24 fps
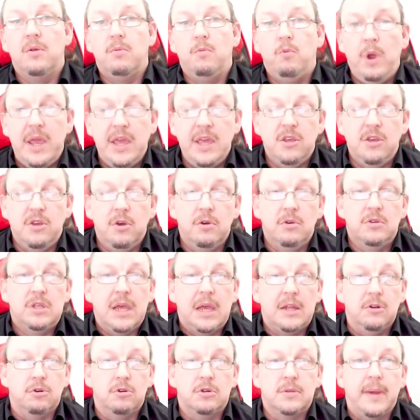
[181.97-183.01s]
we use
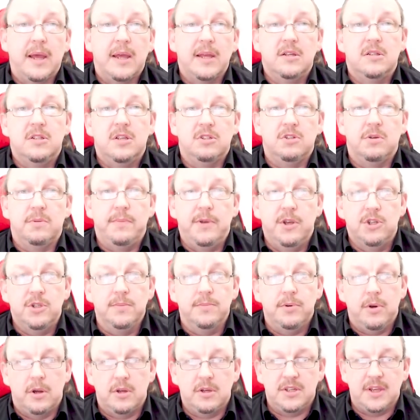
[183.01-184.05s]
an automated distribution
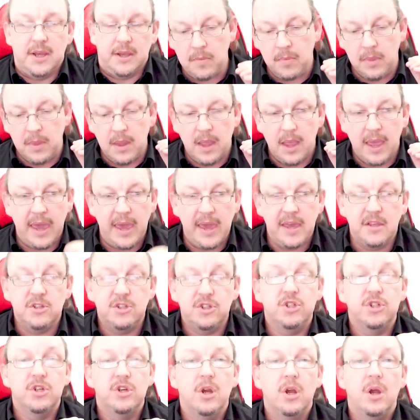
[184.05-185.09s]
process.
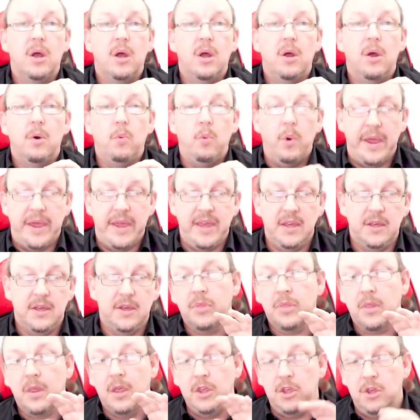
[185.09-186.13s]
Each week,
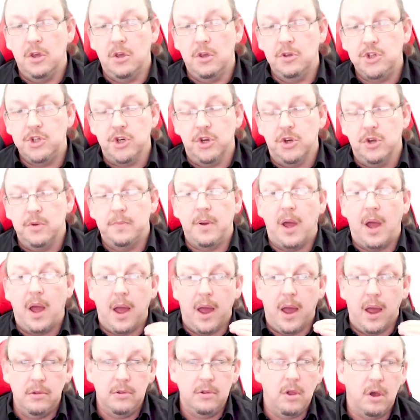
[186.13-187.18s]
YouTube
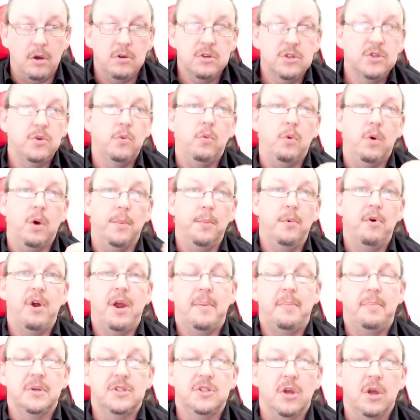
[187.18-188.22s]
unlocks one more
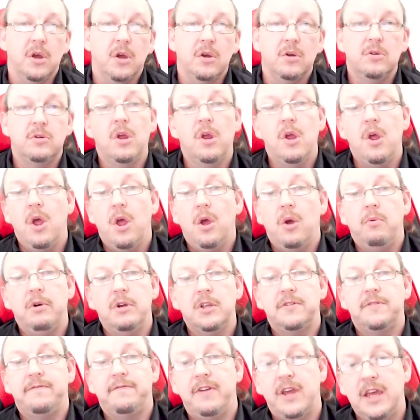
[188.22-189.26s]
episode,
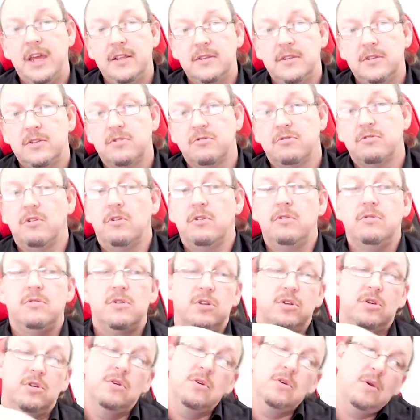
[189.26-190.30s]
which feeds through
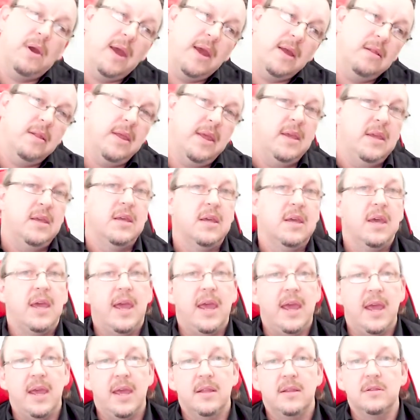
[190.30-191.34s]
to a link
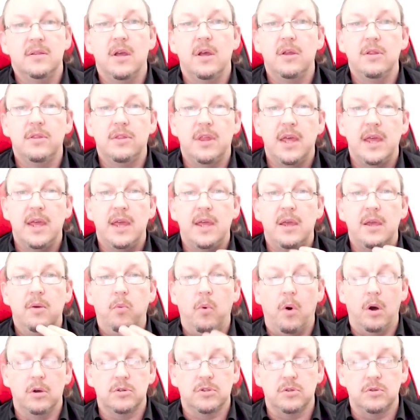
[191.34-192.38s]
in the
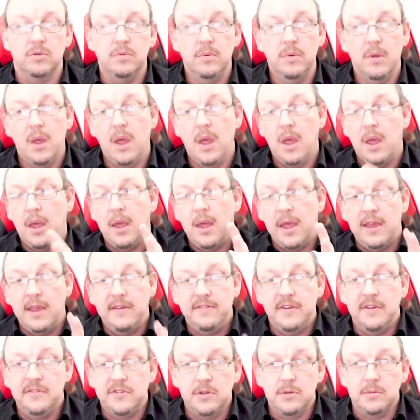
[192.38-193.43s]
wattle.
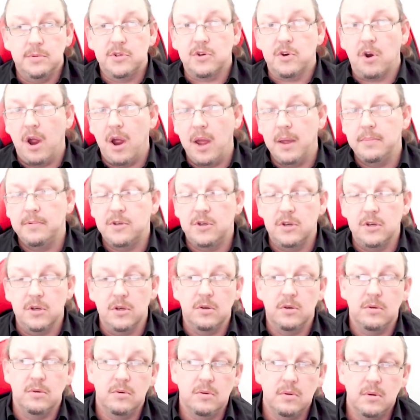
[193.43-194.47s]
If you subscribe
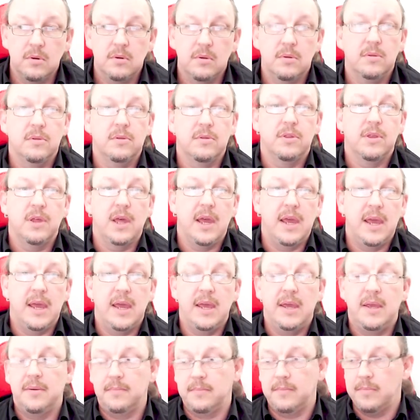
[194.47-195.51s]
to
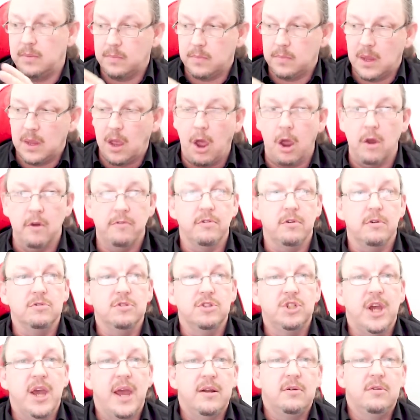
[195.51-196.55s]
the overall
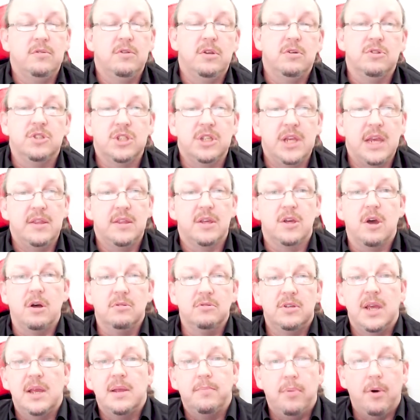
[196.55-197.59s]
channel, you'll see the
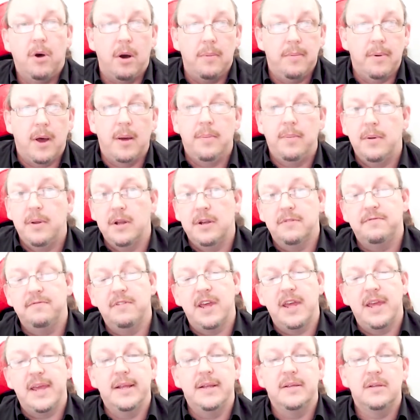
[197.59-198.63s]
content pop up in a
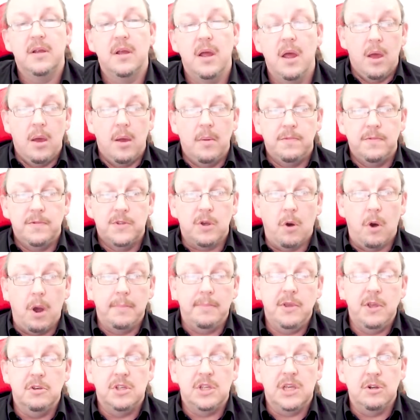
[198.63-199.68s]
feed. So I'm
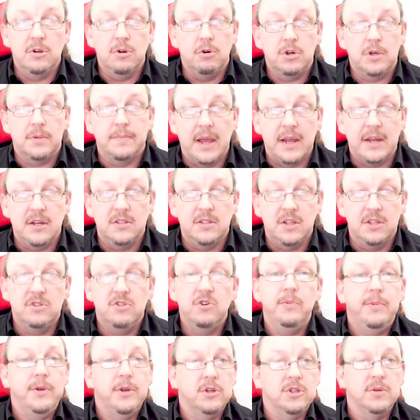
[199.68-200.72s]
using an automated
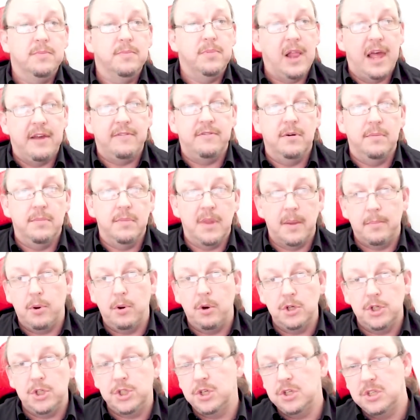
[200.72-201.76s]
distribution platform that
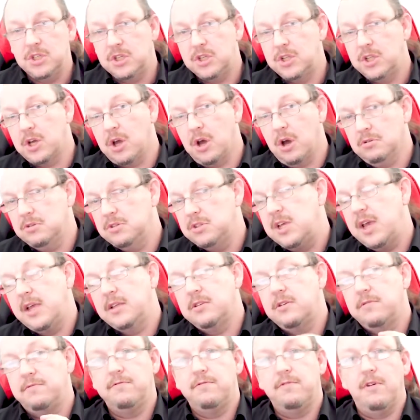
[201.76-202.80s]
pushes the
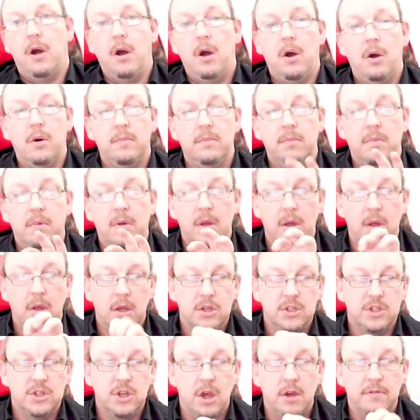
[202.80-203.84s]
content from
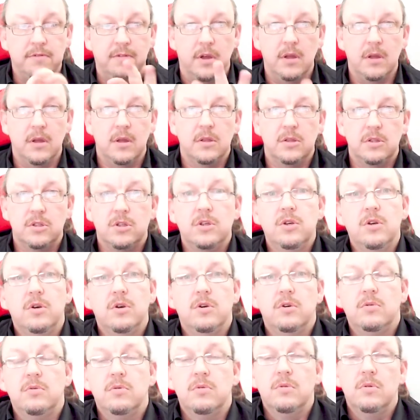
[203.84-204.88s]
server
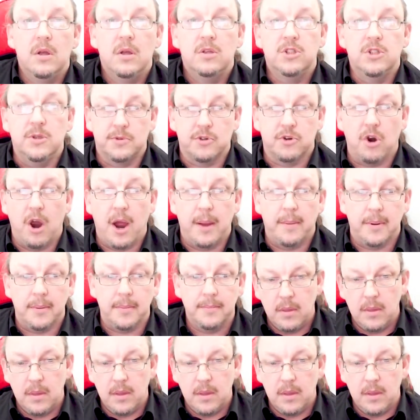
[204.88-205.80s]
to subscriber